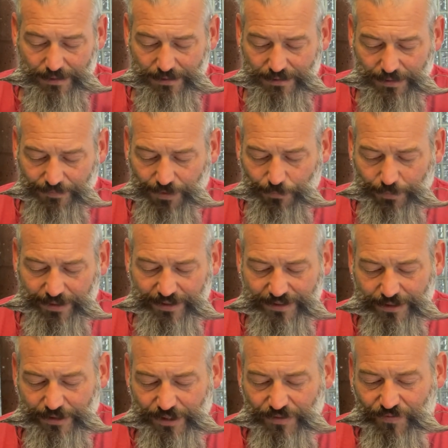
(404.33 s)
If you rinse
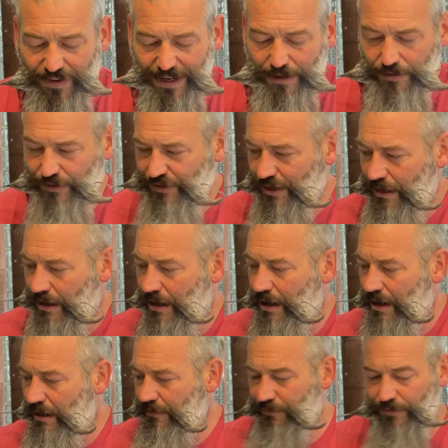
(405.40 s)
those fingers
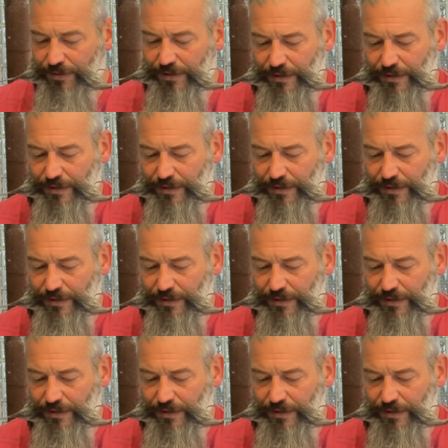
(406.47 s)
off,